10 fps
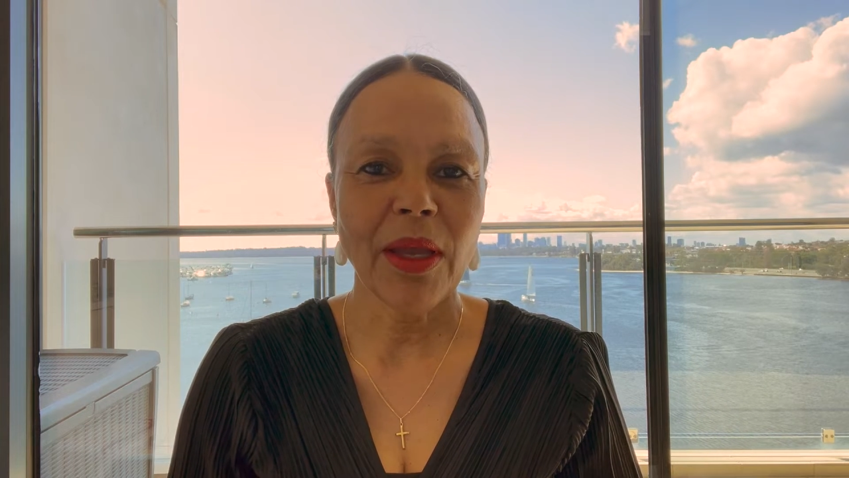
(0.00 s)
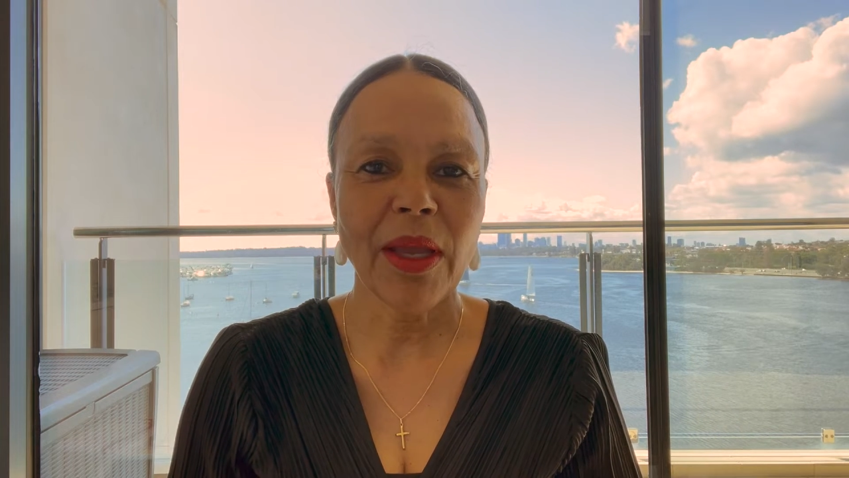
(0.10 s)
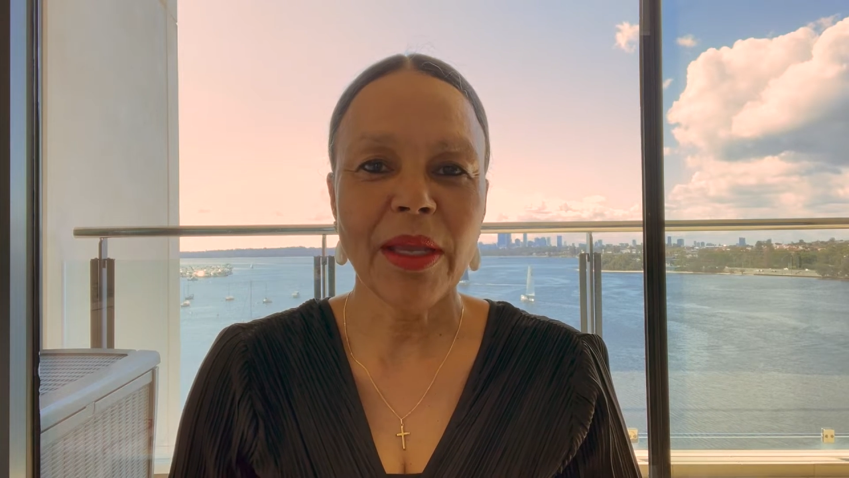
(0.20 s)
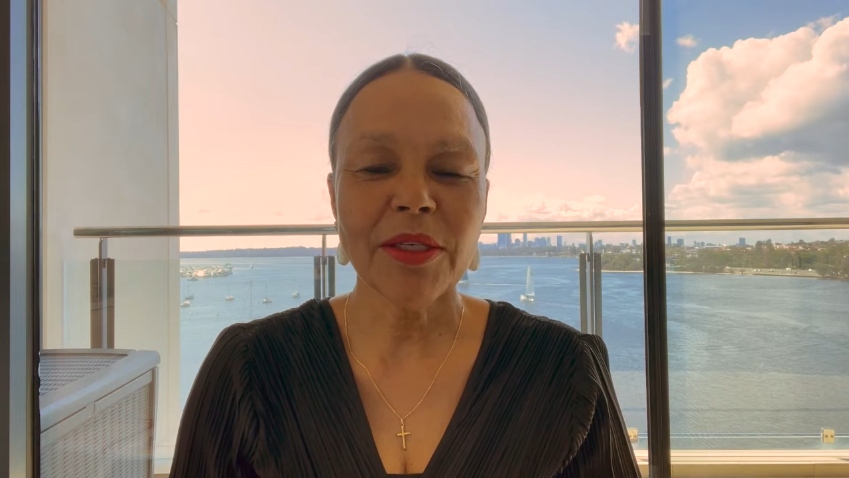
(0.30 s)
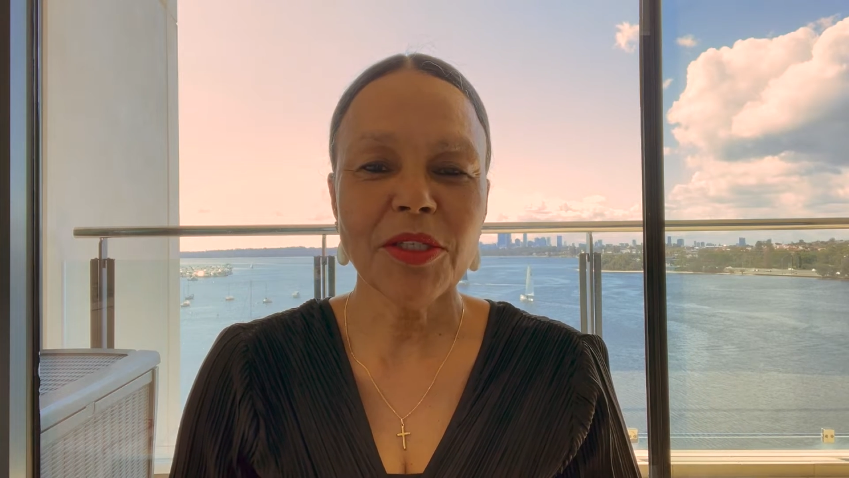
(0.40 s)

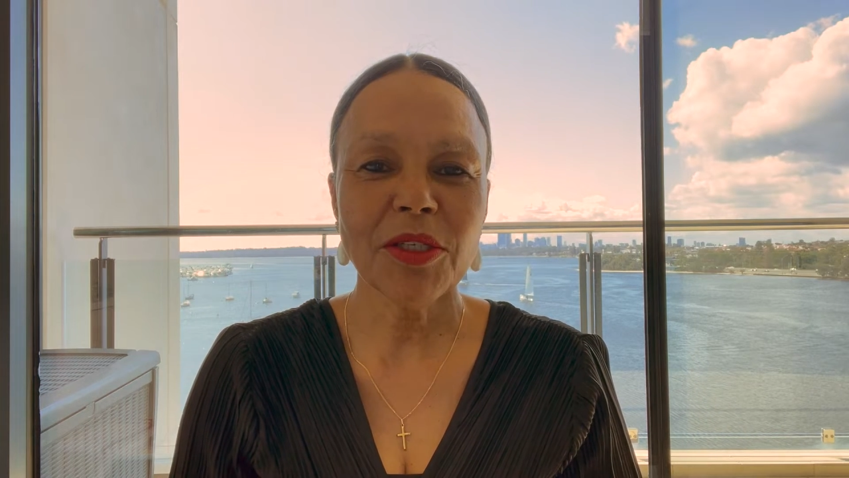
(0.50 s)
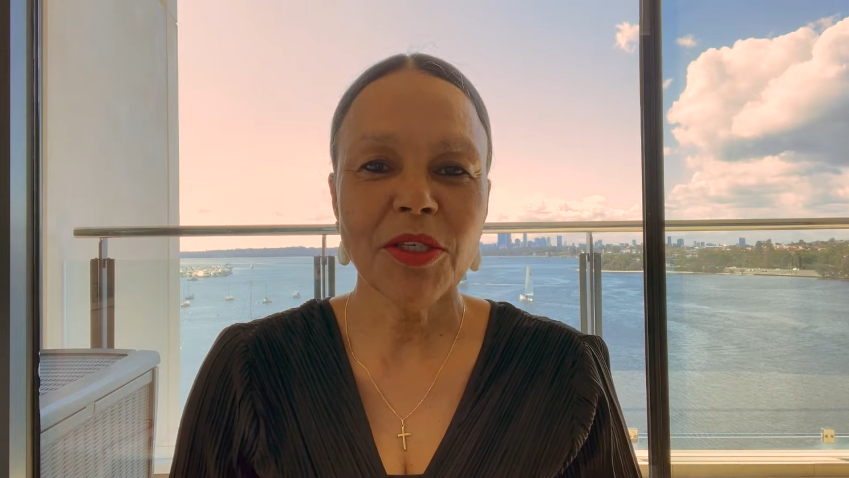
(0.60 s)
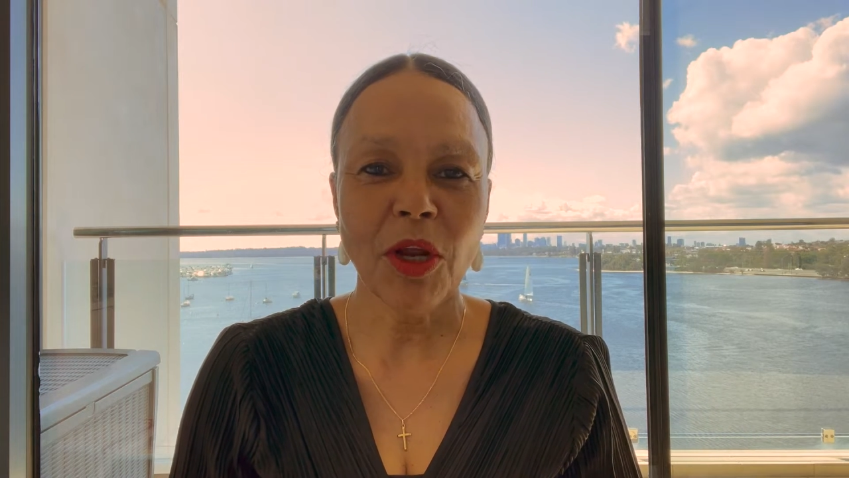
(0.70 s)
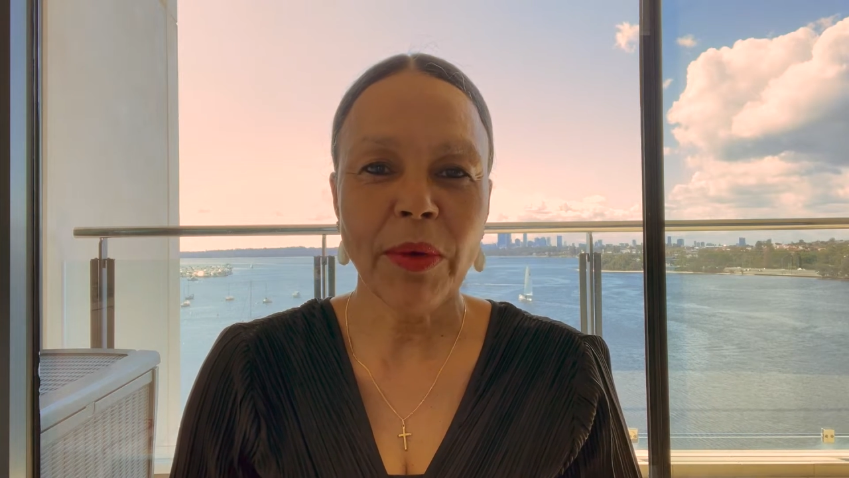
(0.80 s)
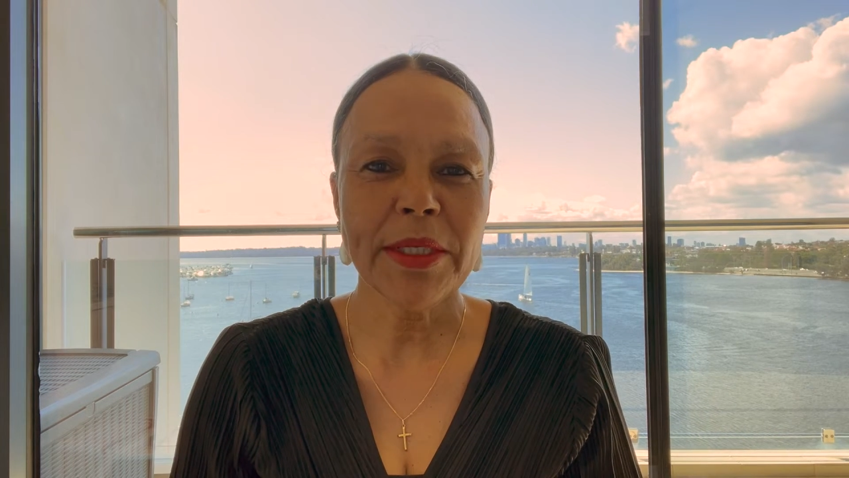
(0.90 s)
And you
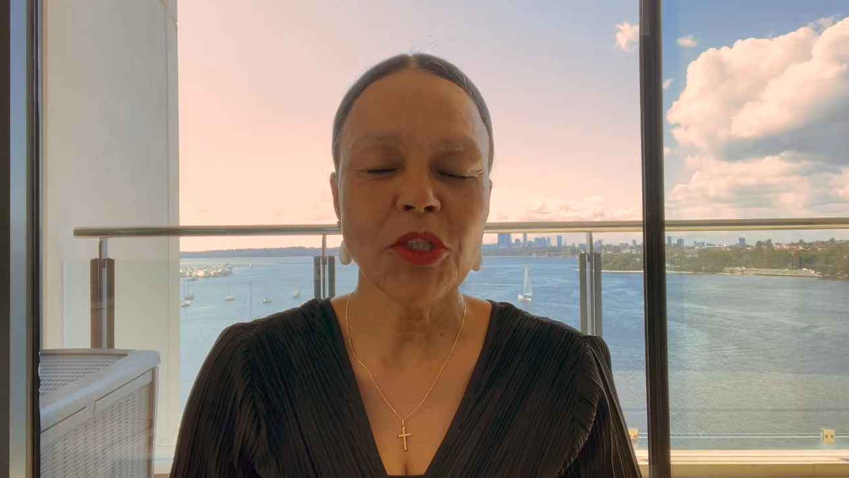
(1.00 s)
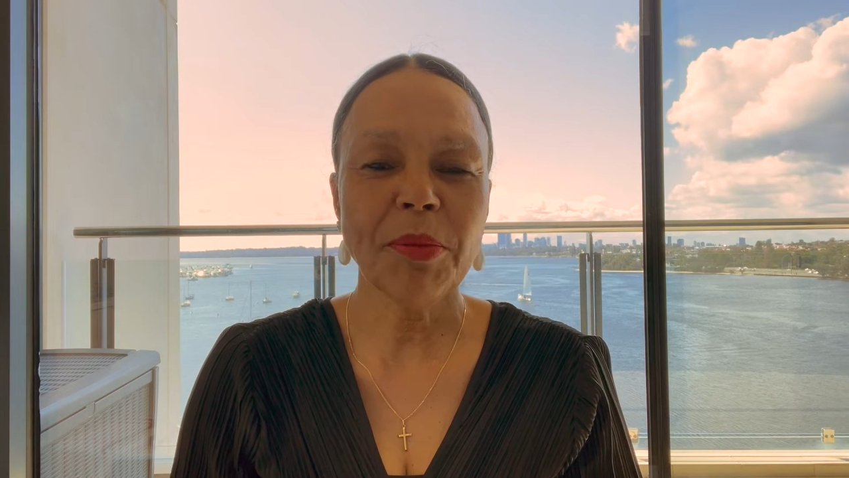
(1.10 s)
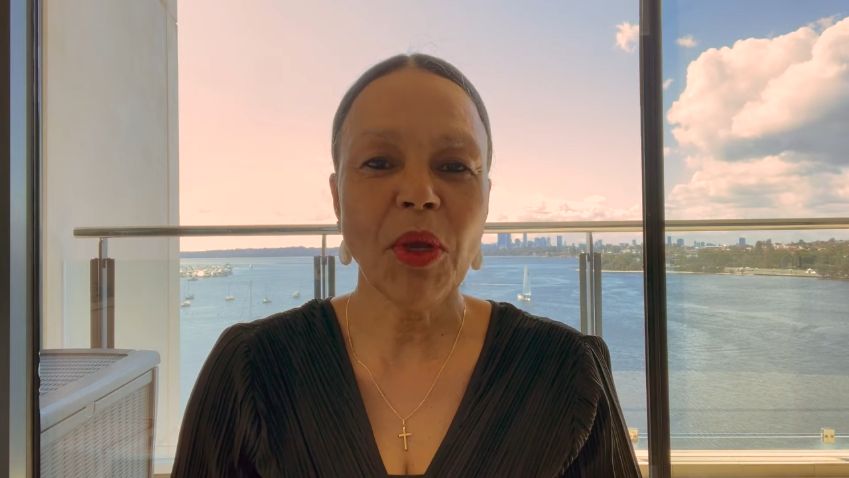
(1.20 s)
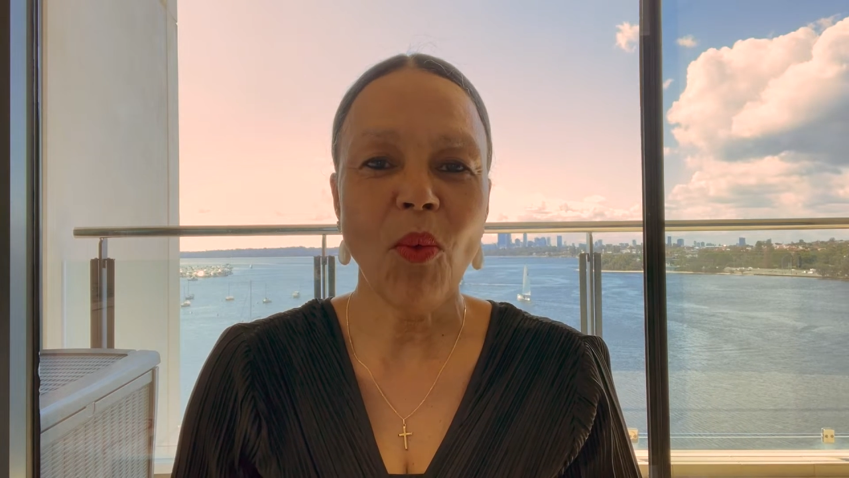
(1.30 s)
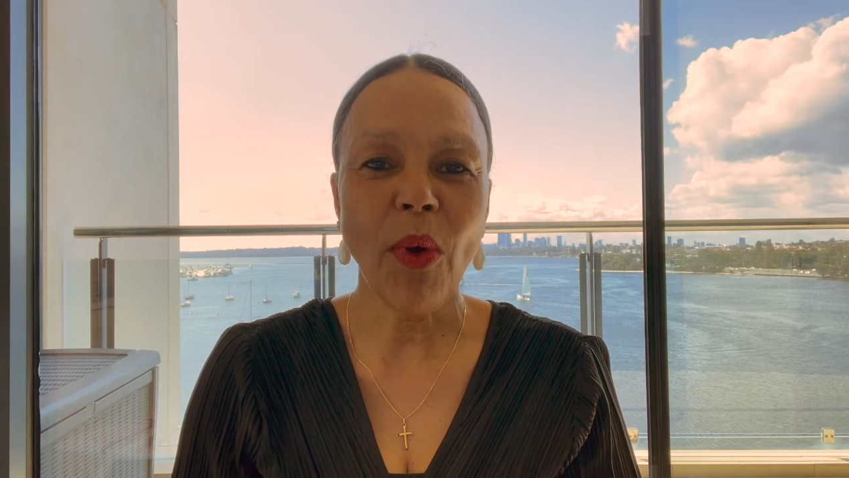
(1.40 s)
know what, to
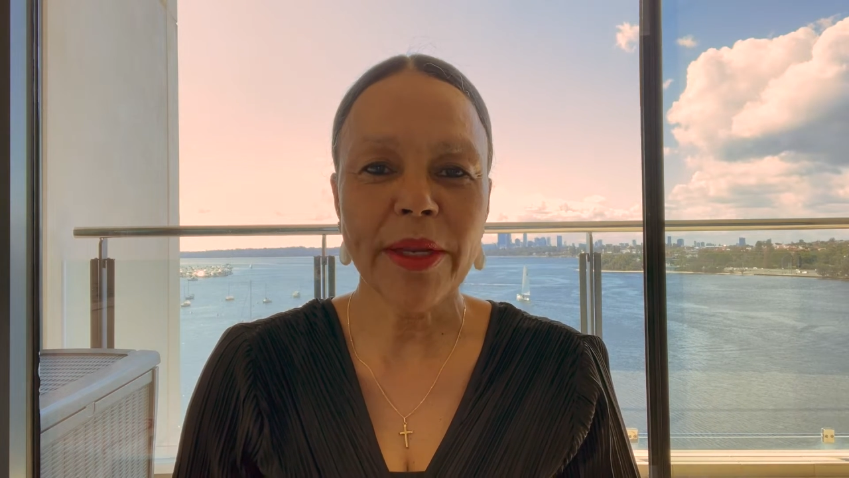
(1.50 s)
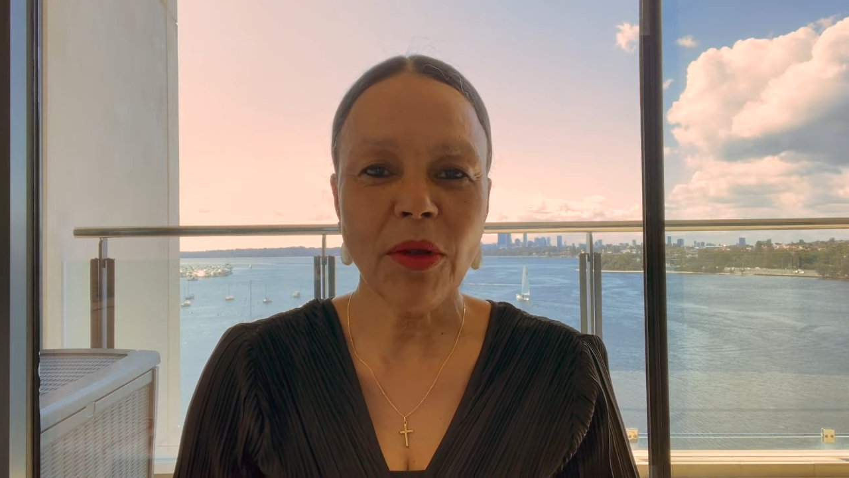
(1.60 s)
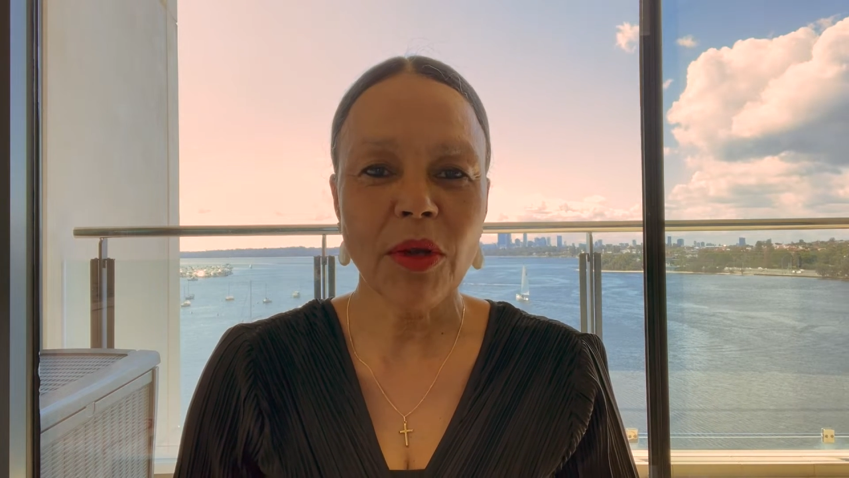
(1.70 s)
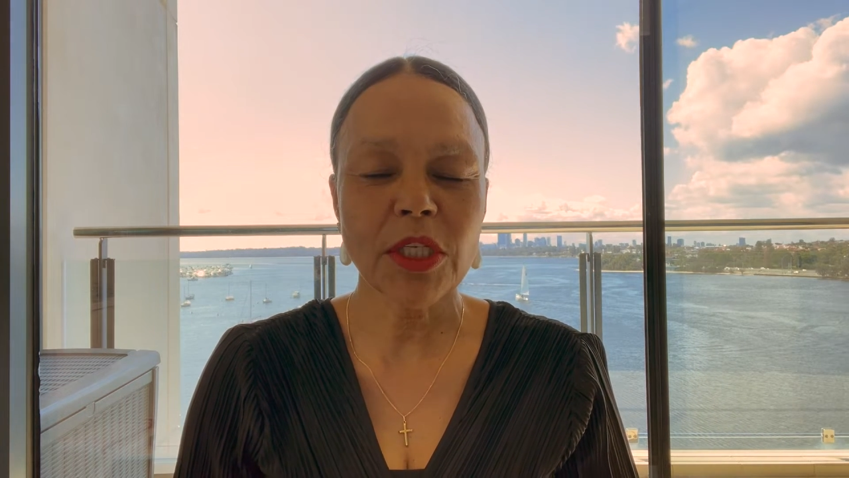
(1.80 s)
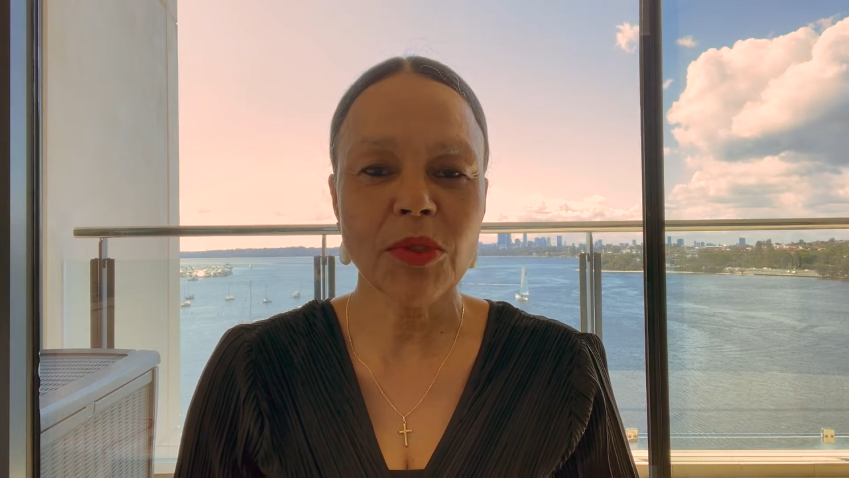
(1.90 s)
be quite
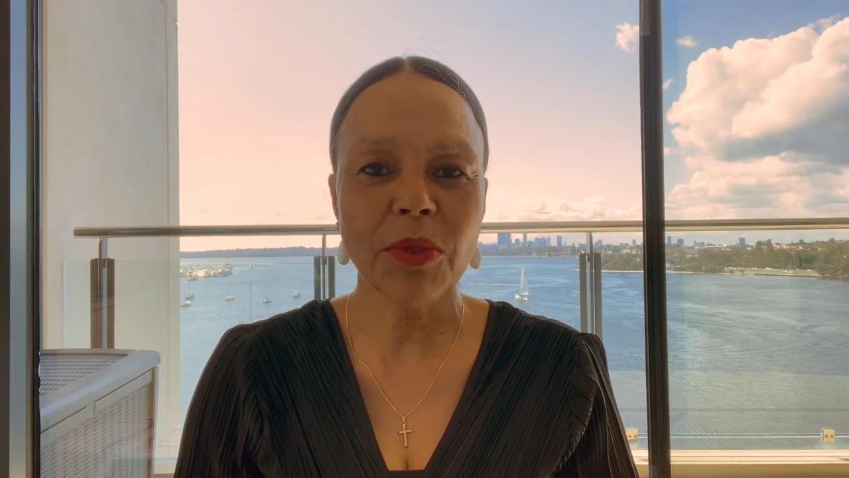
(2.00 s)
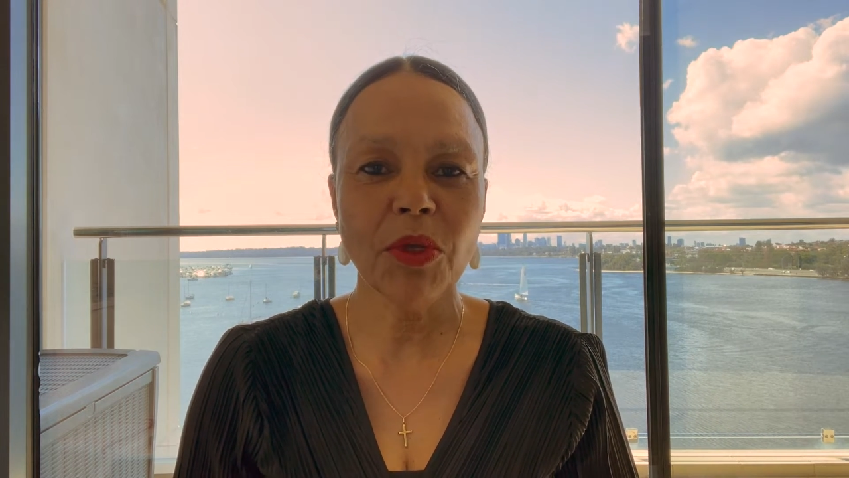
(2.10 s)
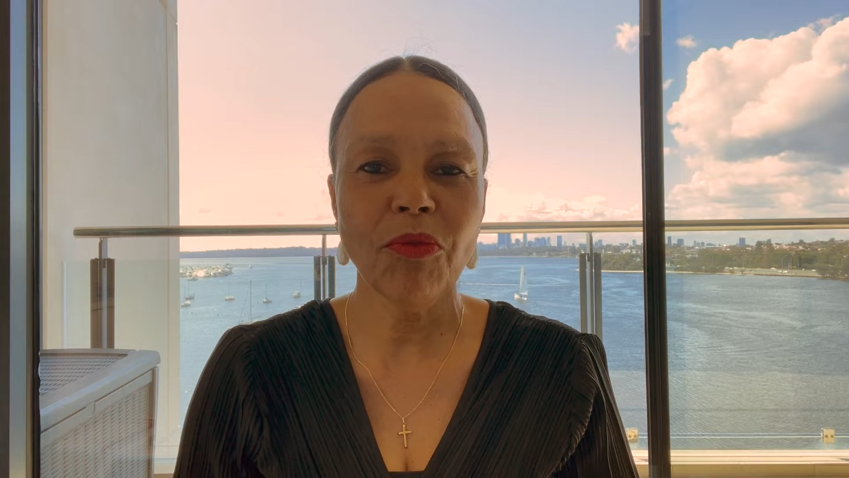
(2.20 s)
honest with you,